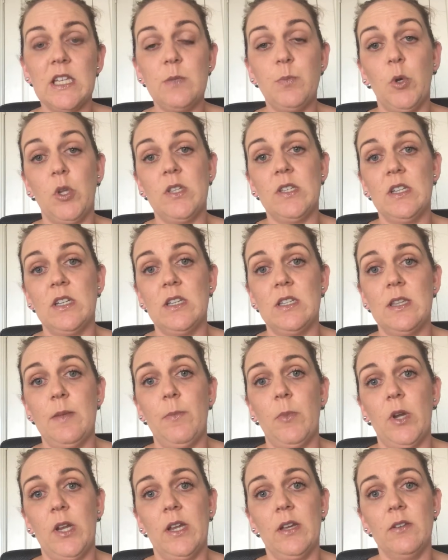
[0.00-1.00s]
a sponsor to
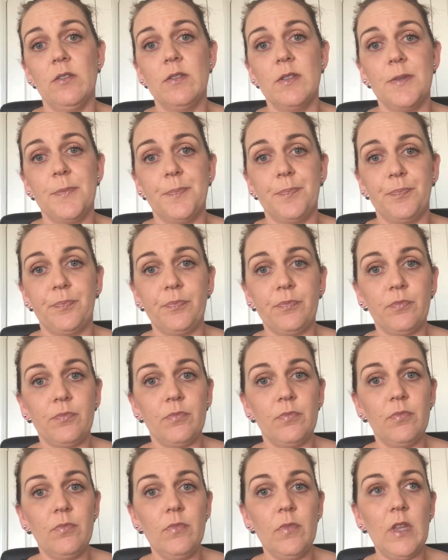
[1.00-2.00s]
somebody else.
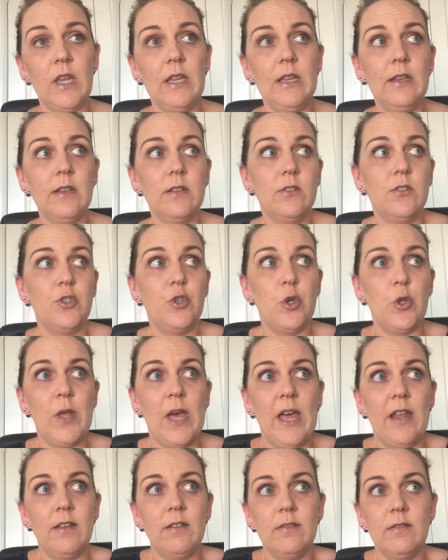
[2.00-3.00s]
Do
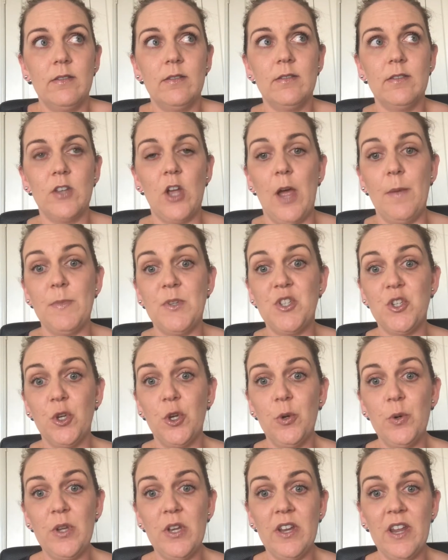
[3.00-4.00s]
that times
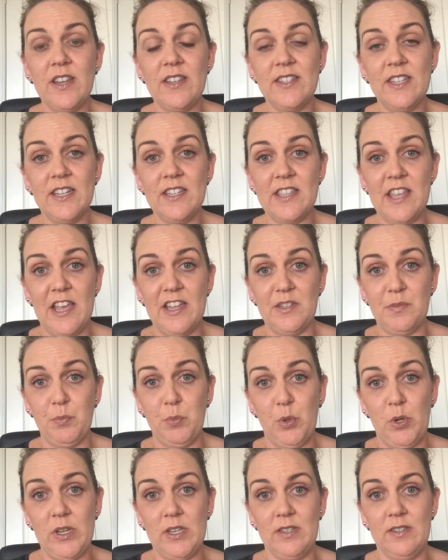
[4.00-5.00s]
2 and you get 6,000
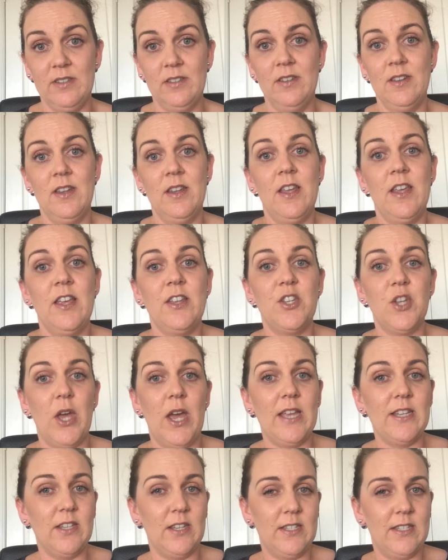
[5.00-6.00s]
points. So
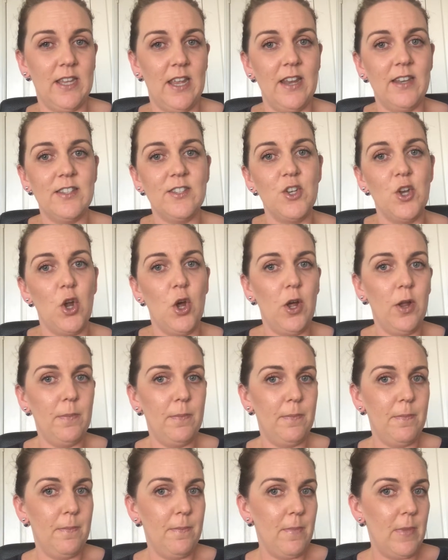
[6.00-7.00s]
as I said, it's
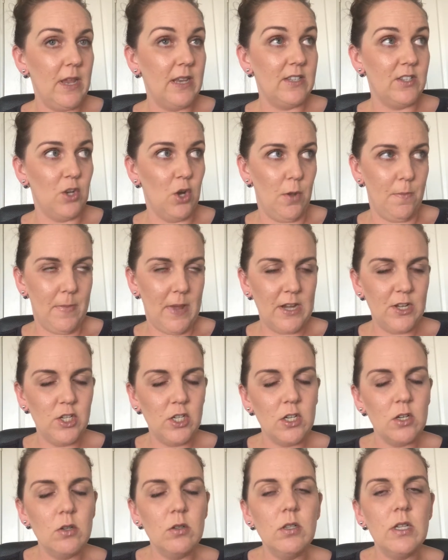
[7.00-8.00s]
not
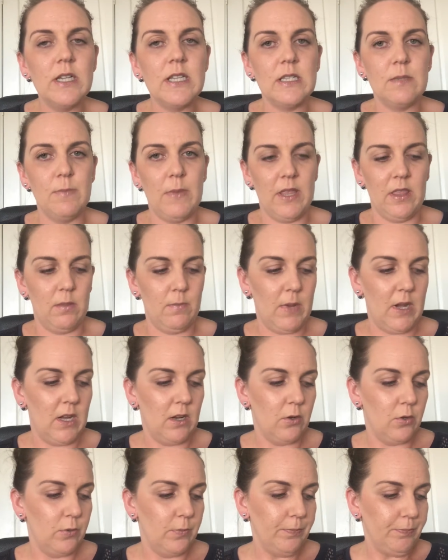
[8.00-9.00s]
magical, it's
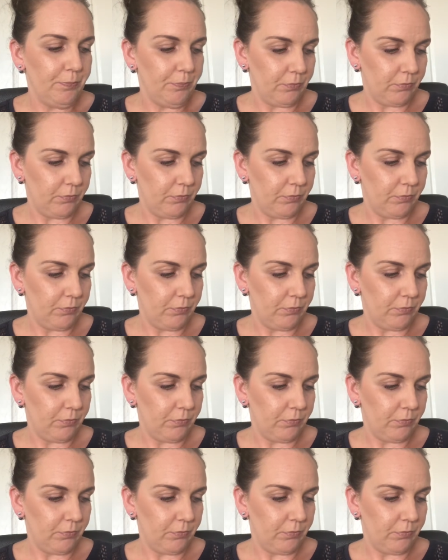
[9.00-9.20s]
mathematical.